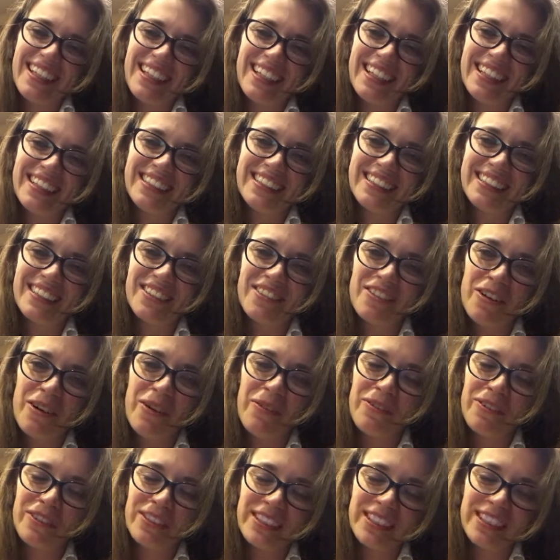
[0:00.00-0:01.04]
and
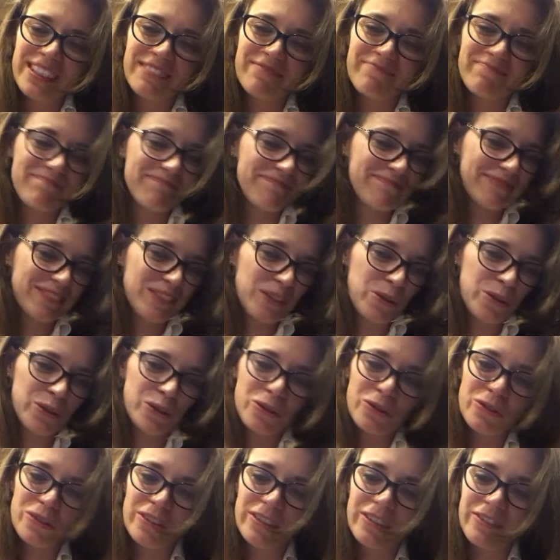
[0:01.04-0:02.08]
obviously going
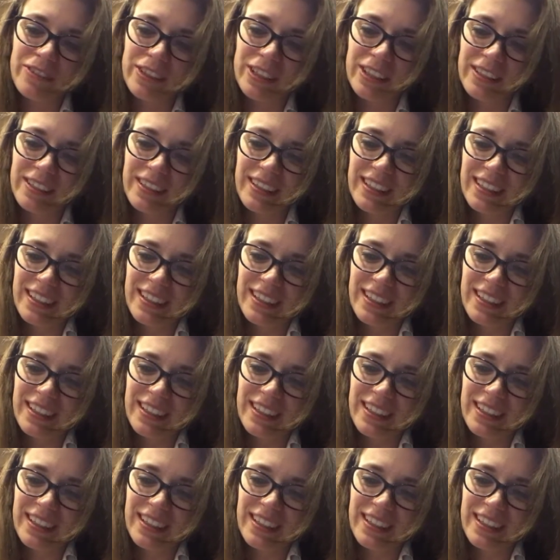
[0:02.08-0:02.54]
to deliver.